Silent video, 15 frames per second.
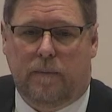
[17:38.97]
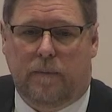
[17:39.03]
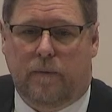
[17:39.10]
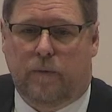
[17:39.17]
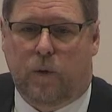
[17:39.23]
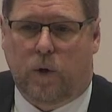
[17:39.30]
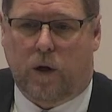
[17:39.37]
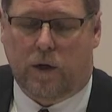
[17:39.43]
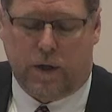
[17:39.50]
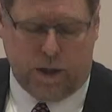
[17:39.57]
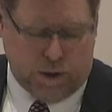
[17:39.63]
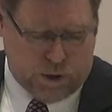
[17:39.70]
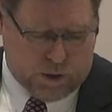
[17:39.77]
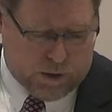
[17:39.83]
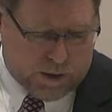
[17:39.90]
for our
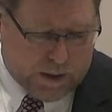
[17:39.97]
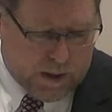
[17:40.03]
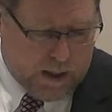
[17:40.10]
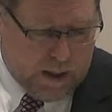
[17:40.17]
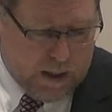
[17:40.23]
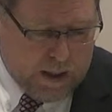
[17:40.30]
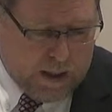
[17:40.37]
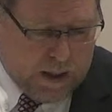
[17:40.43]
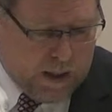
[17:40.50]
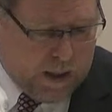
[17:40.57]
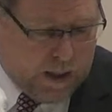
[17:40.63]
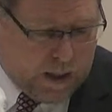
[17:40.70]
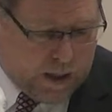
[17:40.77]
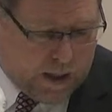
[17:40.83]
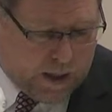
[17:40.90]
teachers.
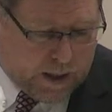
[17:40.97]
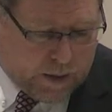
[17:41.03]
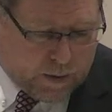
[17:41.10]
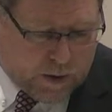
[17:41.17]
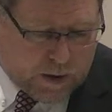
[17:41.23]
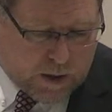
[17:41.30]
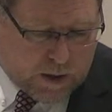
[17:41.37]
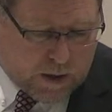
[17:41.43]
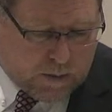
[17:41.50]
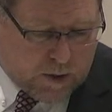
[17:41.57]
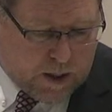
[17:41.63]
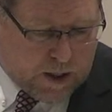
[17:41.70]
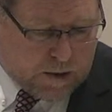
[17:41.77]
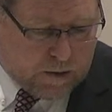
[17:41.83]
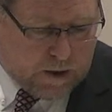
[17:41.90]
Anti-racism
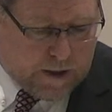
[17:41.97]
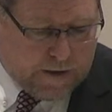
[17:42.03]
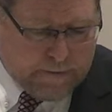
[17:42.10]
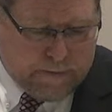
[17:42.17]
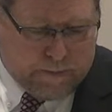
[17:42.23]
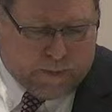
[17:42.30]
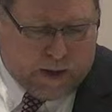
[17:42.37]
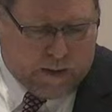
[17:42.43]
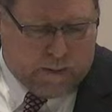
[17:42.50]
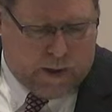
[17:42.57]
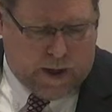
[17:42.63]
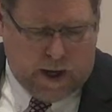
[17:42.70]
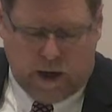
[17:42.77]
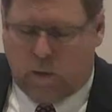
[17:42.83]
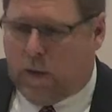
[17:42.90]
and equity.
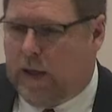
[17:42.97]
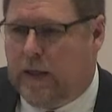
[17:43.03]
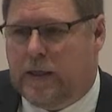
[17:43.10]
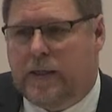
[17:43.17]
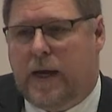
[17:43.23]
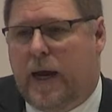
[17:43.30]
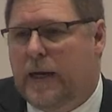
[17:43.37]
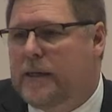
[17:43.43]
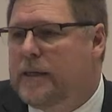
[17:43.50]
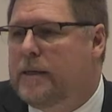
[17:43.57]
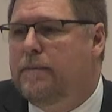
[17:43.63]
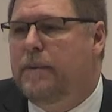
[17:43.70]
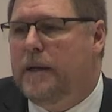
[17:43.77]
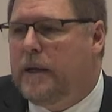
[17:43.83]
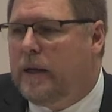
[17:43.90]
And equity just has to
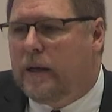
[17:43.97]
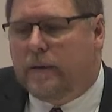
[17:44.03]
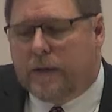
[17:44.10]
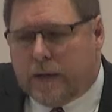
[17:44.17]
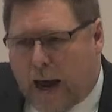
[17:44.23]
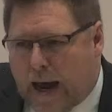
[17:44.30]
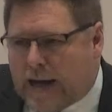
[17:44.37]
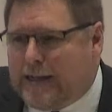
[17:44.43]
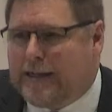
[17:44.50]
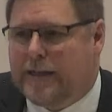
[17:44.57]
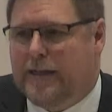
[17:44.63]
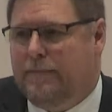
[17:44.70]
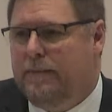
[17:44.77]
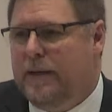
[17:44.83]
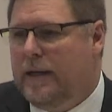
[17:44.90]

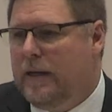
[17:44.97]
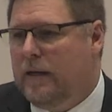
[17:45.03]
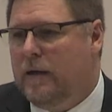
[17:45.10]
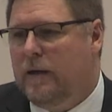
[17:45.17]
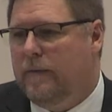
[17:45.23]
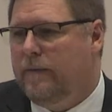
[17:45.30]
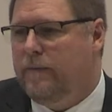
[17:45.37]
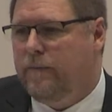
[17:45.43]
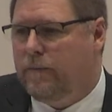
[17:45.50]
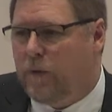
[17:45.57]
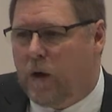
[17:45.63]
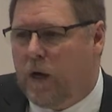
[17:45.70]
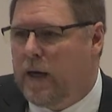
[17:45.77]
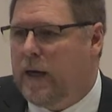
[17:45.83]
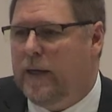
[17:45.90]
be
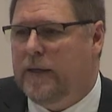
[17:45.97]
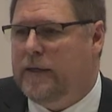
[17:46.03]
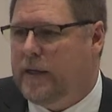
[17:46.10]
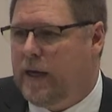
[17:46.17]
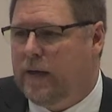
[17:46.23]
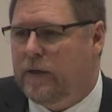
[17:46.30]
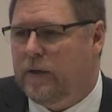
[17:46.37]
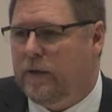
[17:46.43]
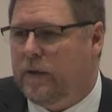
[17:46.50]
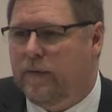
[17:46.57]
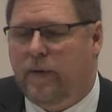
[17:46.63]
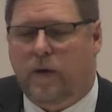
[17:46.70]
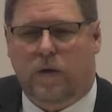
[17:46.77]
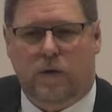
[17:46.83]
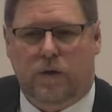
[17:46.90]
front and center of
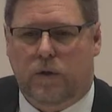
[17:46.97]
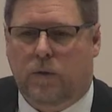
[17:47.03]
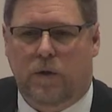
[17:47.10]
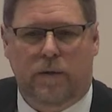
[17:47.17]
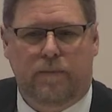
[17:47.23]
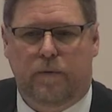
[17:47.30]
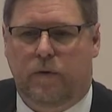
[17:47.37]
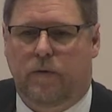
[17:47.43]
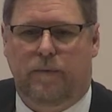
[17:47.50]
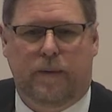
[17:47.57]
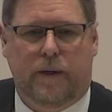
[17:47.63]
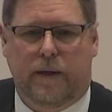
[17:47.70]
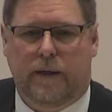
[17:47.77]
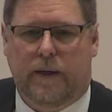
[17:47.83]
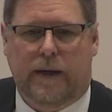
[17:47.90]
all school
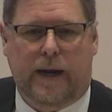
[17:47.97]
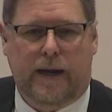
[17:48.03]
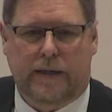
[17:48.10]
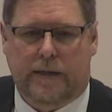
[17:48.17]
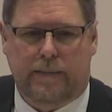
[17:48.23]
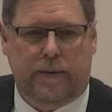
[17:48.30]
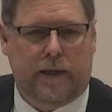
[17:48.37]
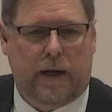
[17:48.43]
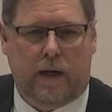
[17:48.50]
improvement. It has to be